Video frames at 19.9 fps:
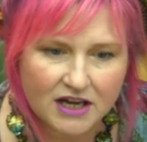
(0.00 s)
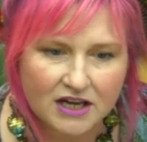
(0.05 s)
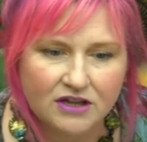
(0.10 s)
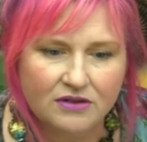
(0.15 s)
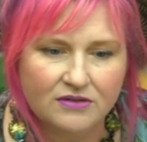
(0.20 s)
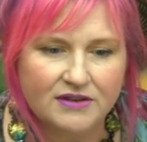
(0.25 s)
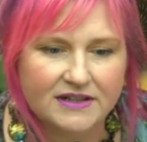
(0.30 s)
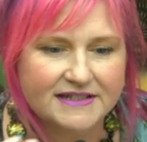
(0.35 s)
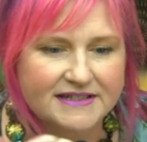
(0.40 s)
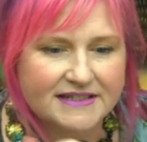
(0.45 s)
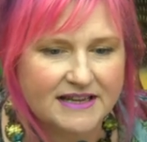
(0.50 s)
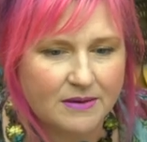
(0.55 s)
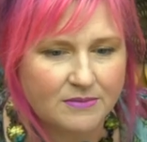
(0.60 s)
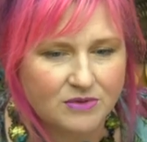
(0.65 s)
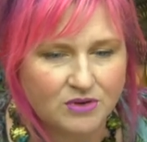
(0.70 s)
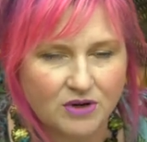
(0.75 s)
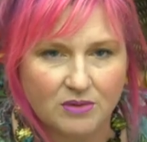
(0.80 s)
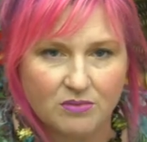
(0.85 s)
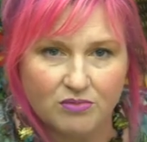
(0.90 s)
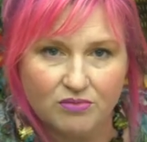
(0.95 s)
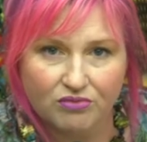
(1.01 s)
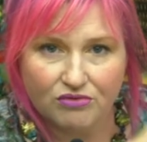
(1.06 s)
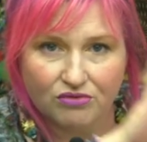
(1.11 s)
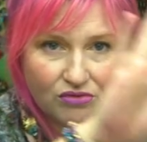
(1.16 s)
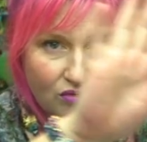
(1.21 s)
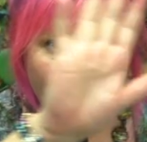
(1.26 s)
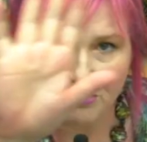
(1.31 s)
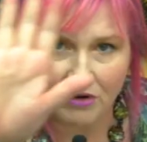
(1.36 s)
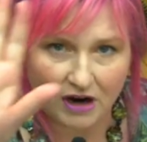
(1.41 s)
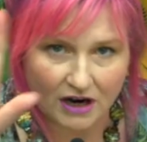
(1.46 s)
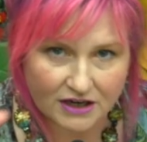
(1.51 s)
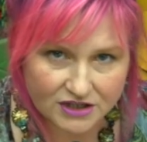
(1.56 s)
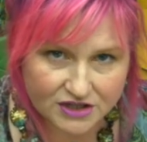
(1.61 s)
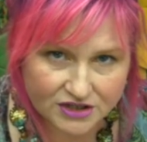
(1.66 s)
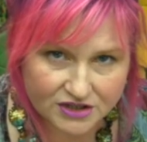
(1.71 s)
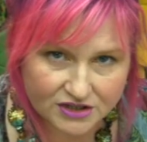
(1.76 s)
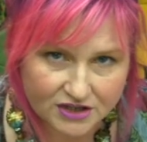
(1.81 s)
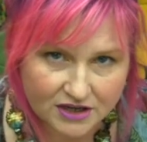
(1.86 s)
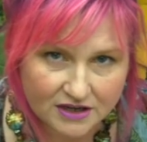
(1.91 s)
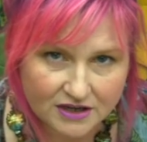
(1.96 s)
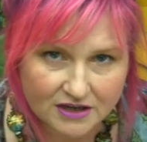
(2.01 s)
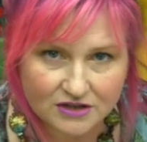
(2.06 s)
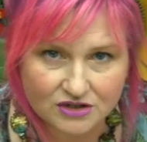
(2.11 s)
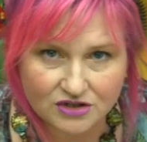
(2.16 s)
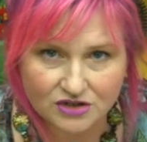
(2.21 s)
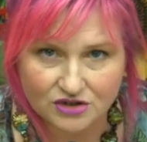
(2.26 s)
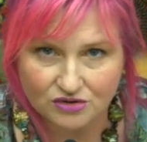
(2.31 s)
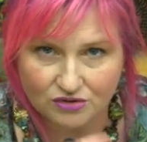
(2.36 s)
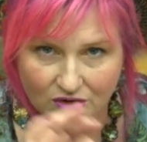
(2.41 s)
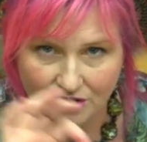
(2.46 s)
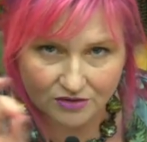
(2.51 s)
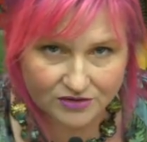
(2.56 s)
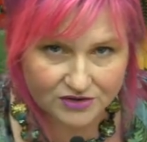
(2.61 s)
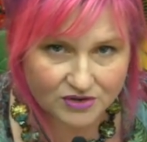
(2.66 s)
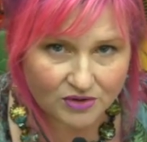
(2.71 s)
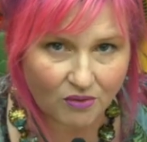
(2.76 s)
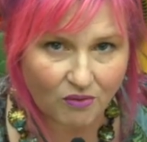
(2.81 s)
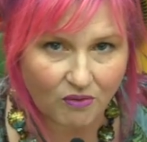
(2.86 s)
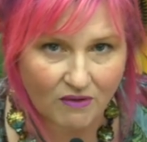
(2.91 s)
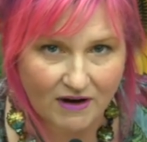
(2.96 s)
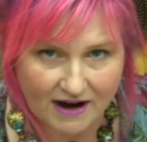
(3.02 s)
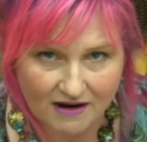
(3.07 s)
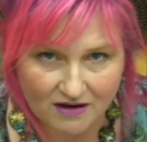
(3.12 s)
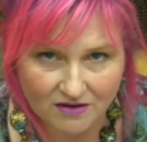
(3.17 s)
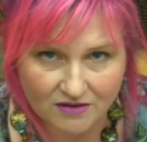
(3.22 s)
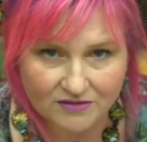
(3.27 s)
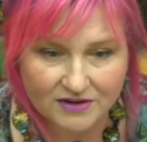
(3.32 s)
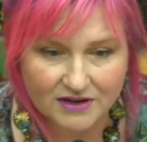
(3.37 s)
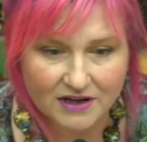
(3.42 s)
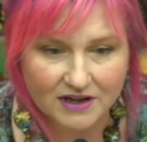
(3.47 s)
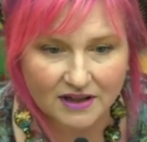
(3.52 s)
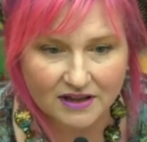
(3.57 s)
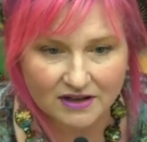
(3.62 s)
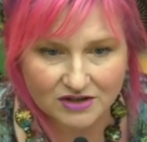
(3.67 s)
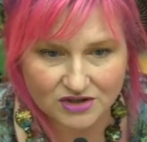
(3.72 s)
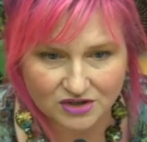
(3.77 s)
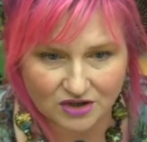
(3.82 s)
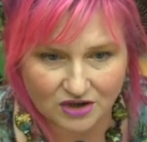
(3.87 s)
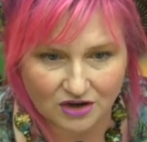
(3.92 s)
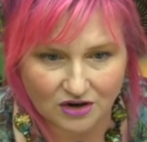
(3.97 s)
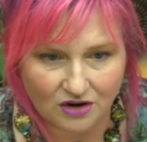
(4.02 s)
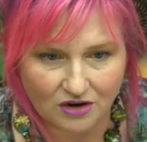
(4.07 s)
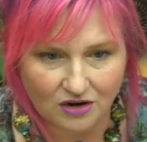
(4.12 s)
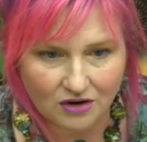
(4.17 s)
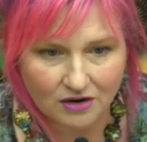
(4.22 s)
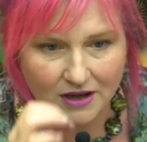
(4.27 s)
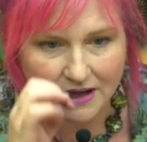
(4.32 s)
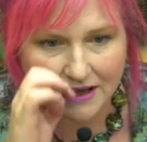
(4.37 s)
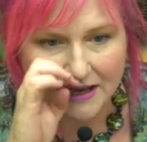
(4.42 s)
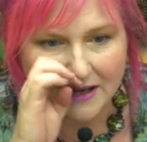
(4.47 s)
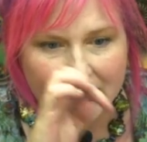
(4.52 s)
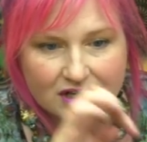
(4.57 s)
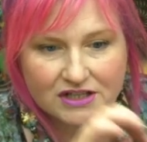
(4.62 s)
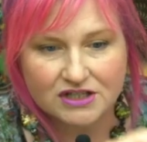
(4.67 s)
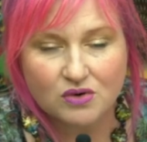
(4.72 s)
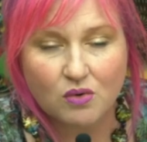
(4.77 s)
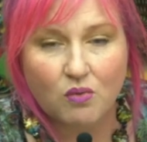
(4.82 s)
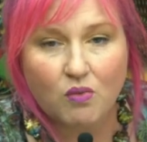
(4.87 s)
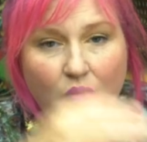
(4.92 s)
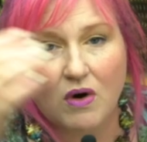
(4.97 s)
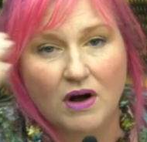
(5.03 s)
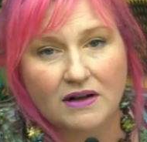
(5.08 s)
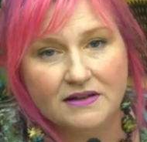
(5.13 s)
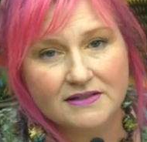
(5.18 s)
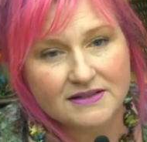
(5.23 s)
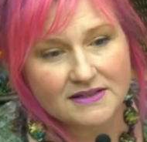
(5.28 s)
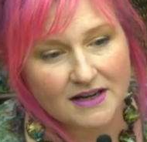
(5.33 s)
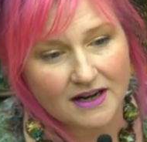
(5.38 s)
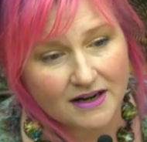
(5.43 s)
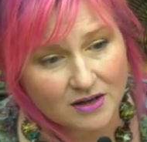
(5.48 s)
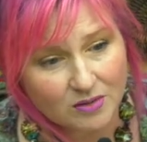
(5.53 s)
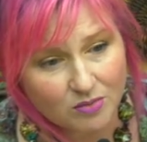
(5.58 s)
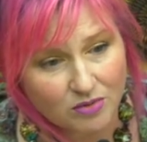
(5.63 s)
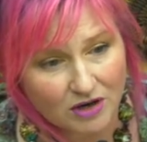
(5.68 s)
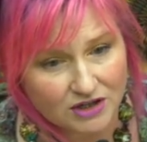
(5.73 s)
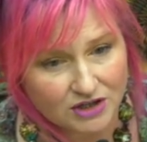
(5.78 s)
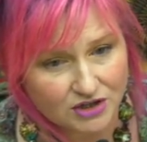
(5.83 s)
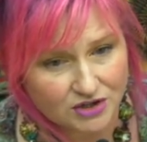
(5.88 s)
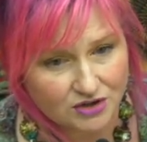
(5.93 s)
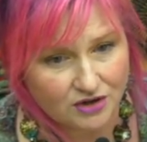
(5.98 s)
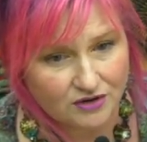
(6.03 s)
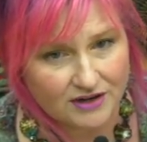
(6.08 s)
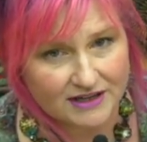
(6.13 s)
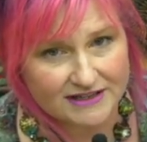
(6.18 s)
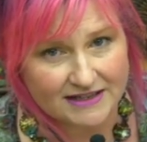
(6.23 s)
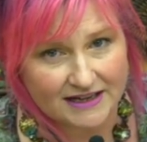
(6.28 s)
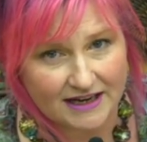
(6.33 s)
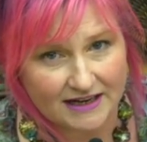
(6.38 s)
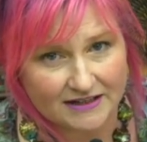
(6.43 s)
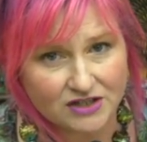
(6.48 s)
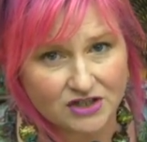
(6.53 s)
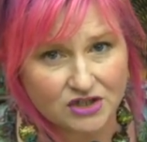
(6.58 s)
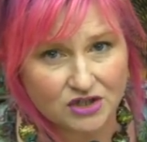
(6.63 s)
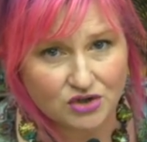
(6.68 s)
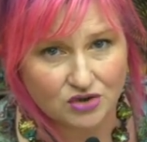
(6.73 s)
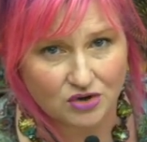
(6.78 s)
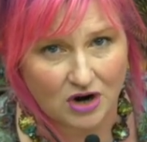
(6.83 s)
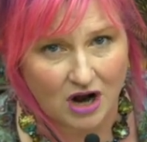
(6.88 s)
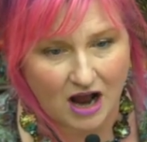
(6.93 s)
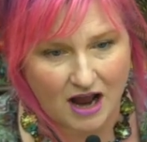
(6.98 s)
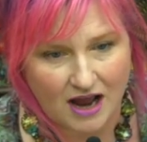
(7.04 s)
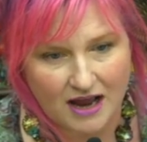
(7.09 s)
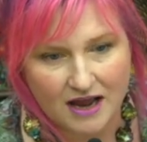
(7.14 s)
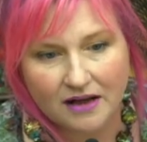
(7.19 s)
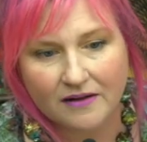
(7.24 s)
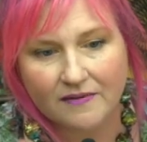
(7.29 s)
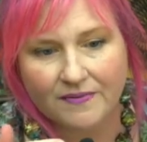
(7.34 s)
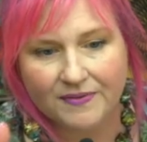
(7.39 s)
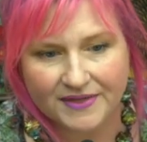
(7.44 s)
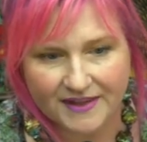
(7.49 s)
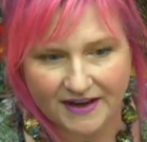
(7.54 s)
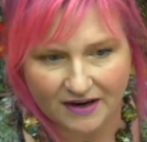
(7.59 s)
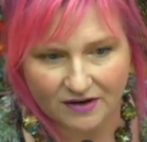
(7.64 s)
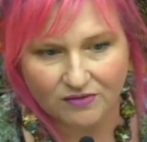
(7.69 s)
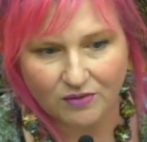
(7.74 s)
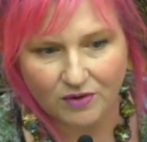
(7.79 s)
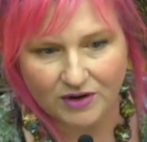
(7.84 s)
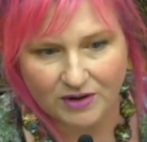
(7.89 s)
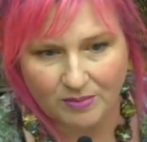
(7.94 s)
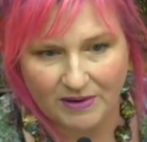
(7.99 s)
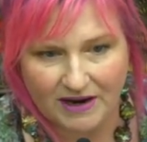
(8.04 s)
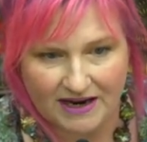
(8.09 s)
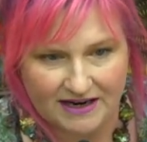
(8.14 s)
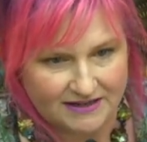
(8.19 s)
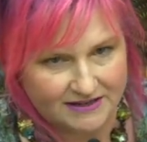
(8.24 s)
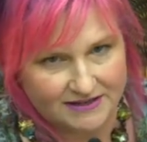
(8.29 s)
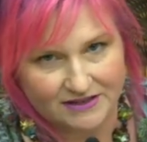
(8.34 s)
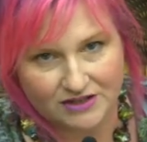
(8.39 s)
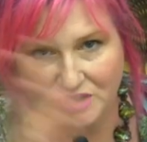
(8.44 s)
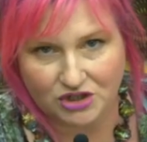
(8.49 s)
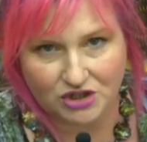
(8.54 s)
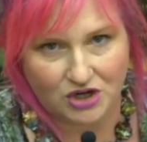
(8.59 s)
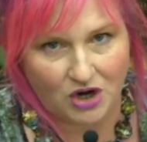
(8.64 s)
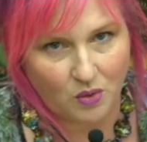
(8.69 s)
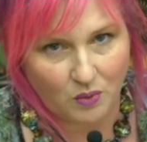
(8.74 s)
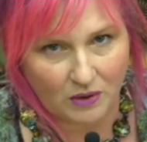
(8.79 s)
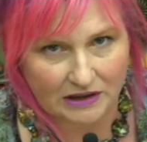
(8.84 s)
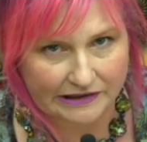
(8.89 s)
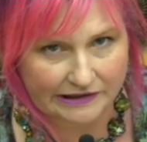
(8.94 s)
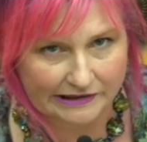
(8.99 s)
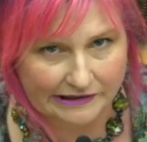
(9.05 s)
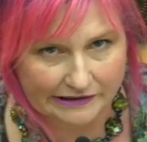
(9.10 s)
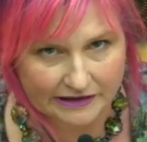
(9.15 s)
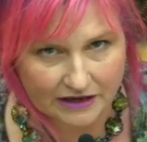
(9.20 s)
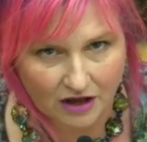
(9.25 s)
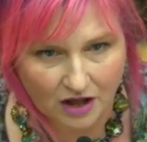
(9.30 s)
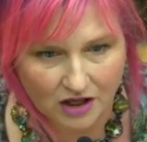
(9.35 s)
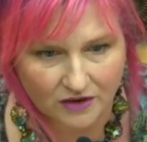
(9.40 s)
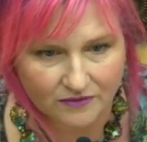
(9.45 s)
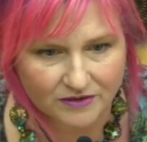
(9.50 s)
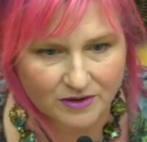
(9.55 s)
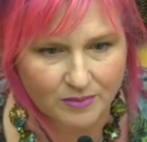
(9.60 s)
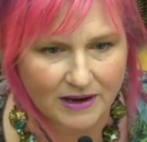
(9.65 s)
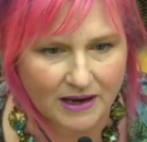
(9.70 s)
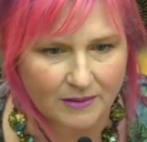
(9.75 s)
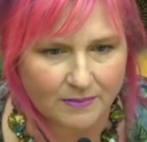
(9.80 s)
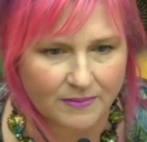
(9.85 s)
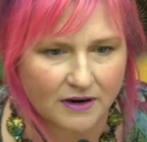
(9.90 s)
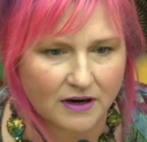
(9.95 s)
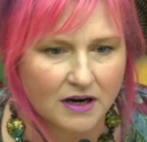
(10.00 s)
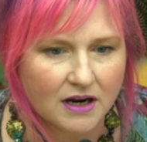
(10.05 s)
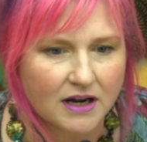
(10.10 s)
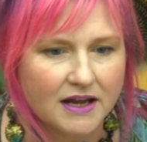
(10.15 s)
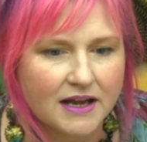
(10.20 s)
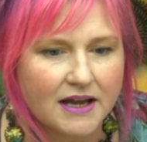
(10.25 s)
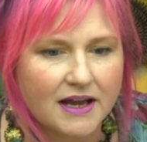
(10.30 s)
You can see I'm doing brush strokes around the circle. So one side of the brush stroke is against the dry Therefore, the paint doesn't just go willy-nilly all over the paper.